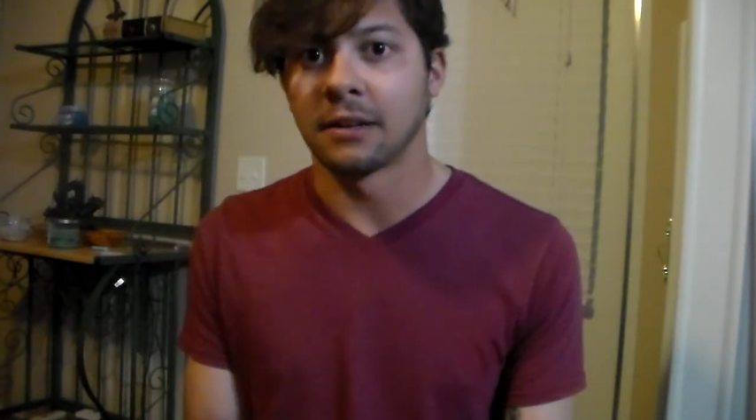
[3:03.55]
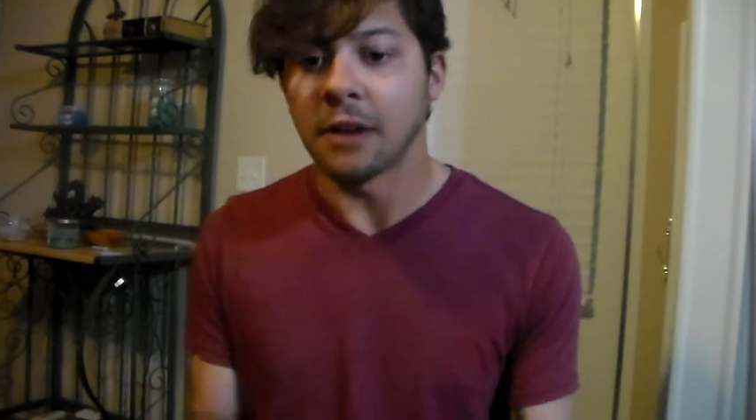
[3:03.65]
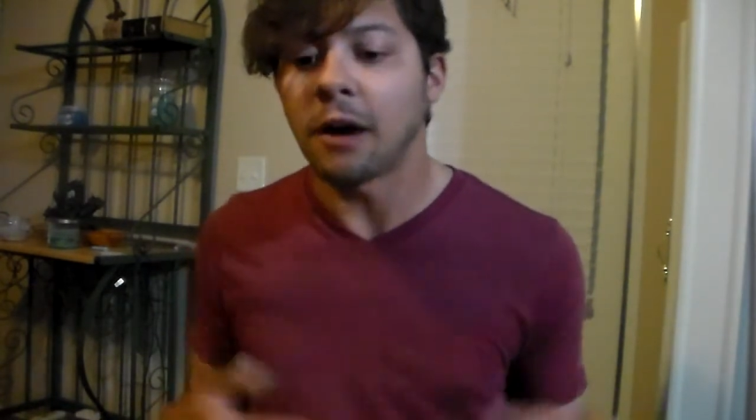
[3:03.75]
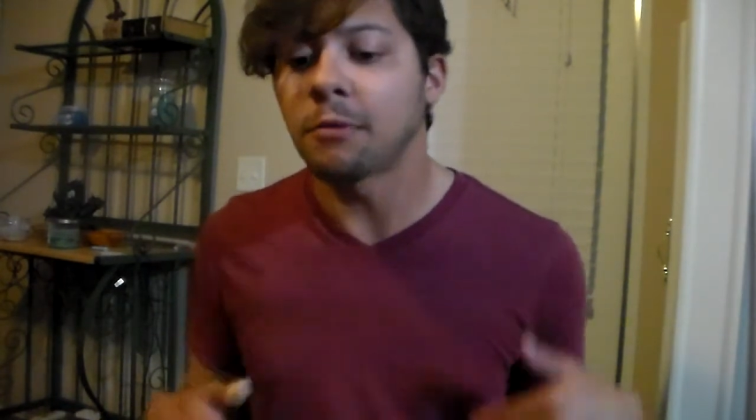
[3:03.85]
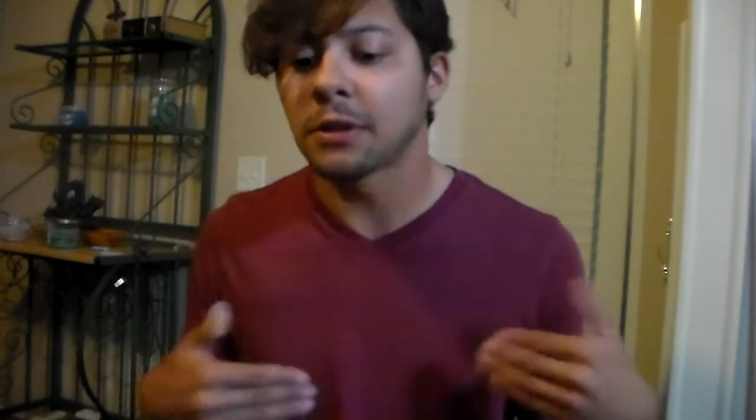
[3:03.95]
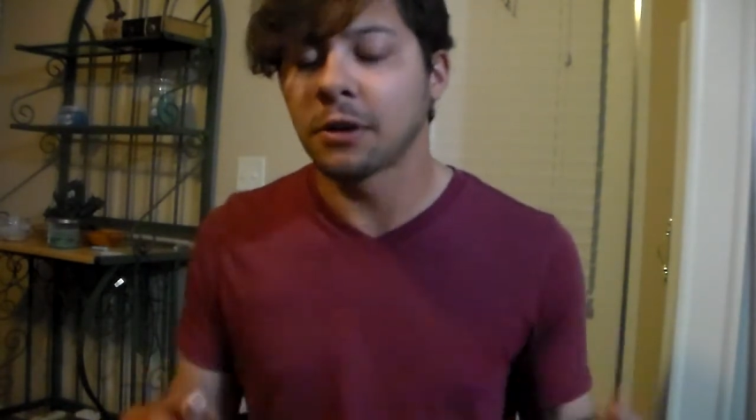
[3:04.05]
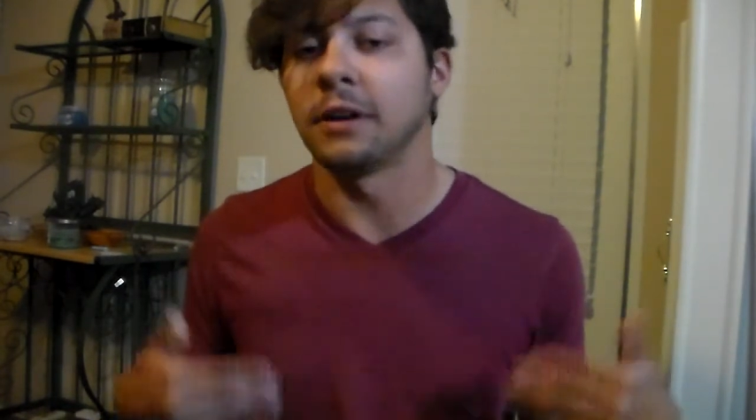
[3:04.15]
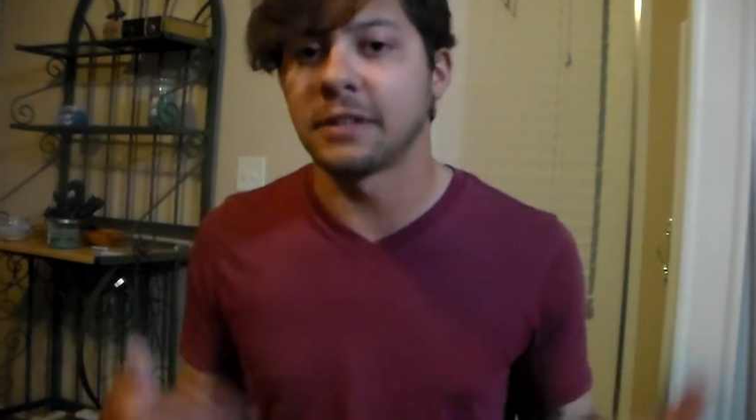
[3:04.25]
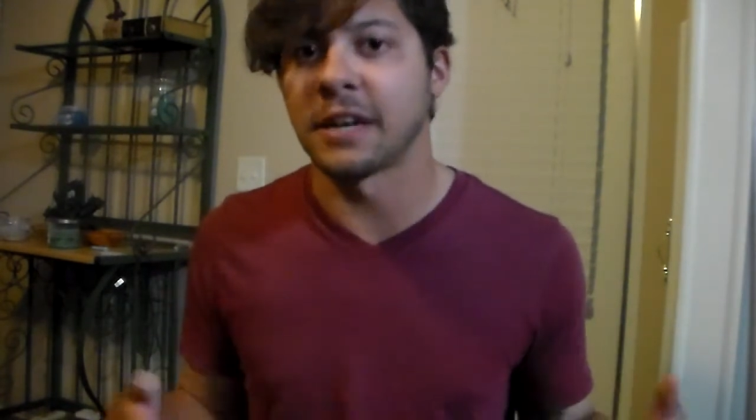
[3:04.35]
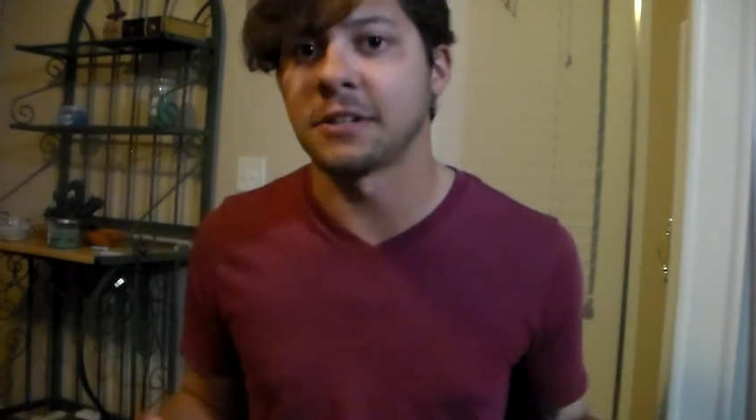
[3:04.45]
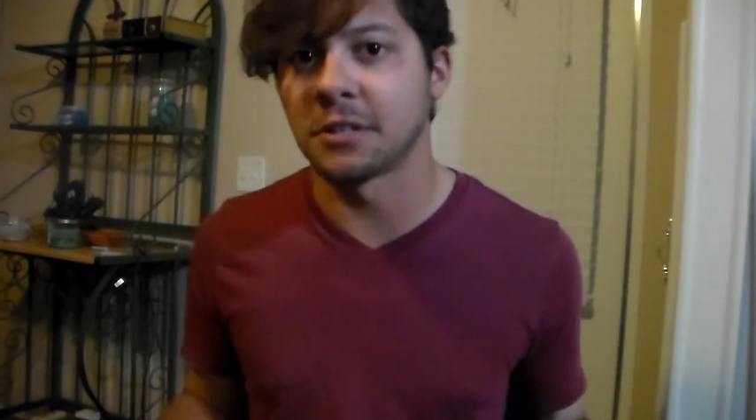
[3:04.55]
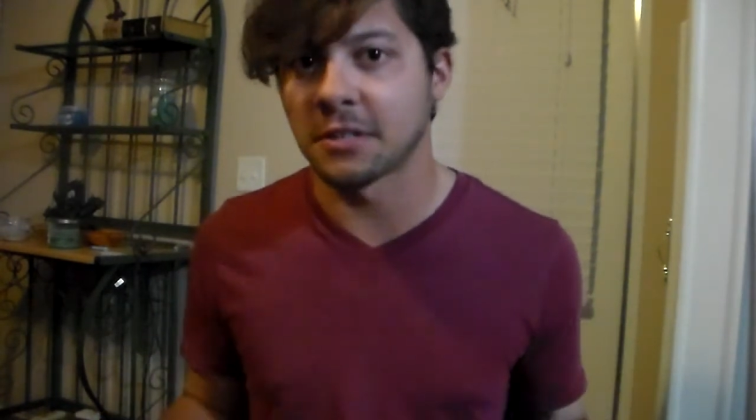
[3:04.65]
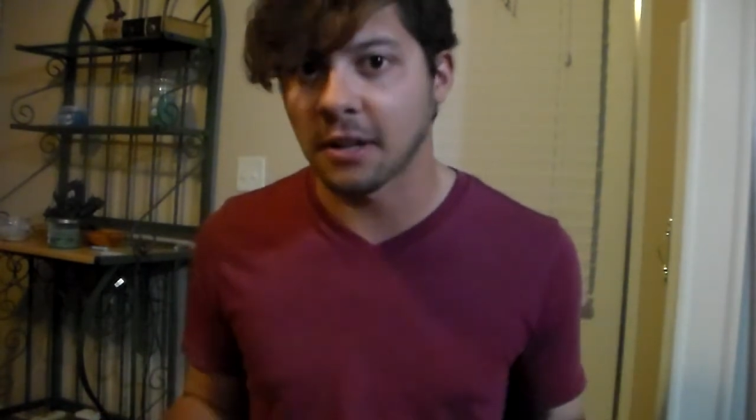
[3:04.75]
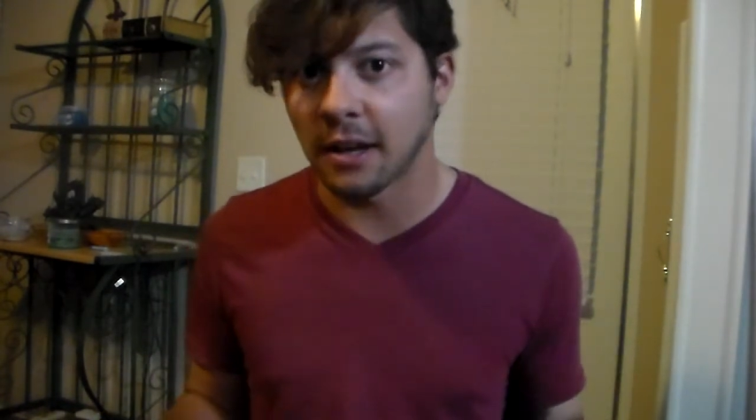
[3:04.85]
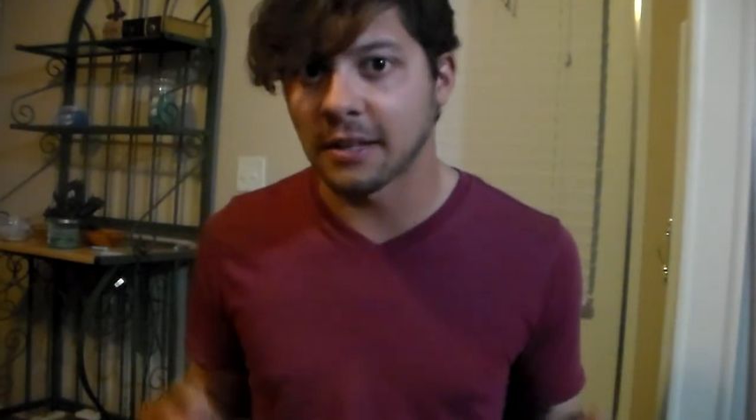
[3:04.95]
Not with good
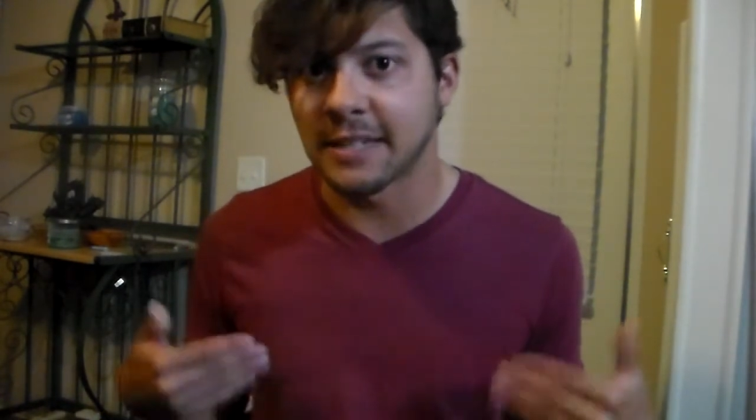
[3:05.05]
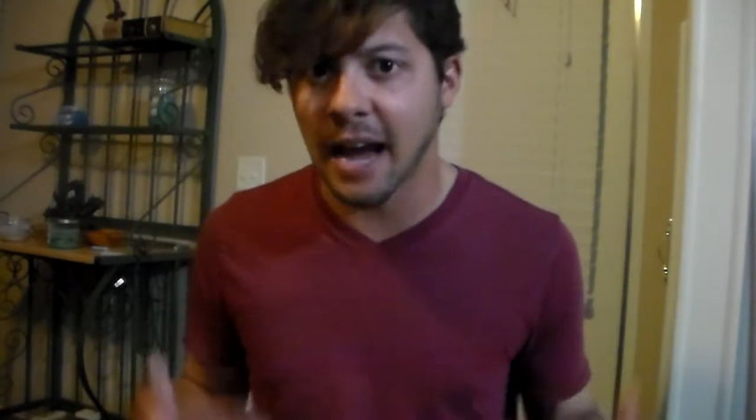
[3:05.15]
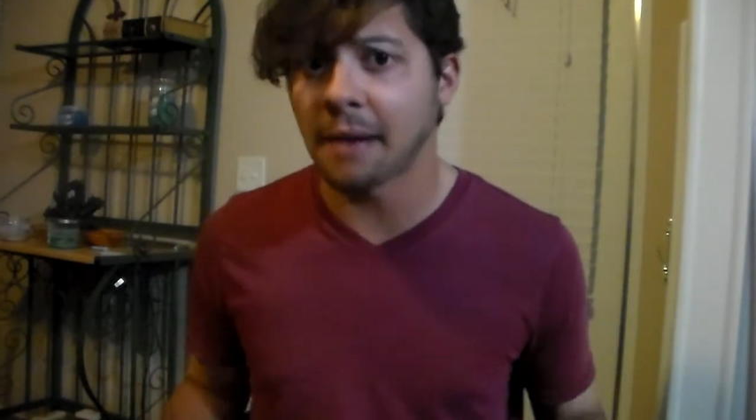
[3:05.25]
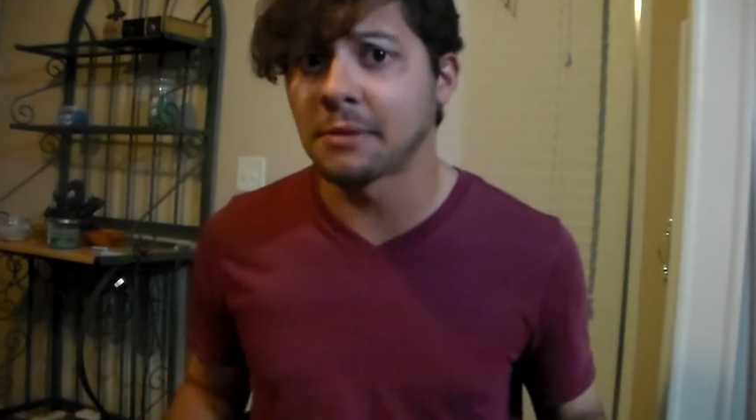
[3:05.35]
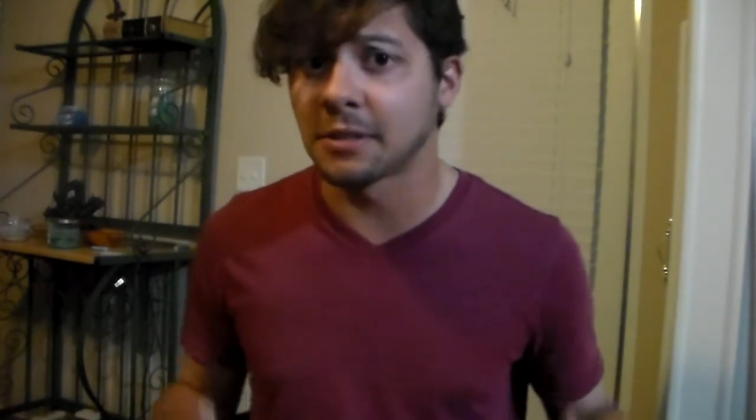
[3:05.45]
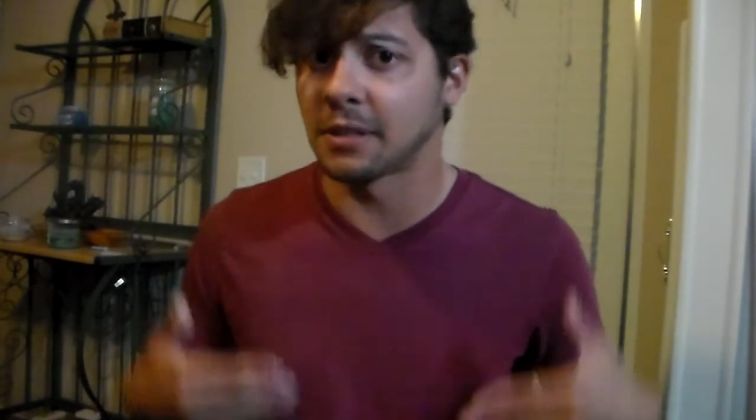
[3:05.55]
intentions, not adapting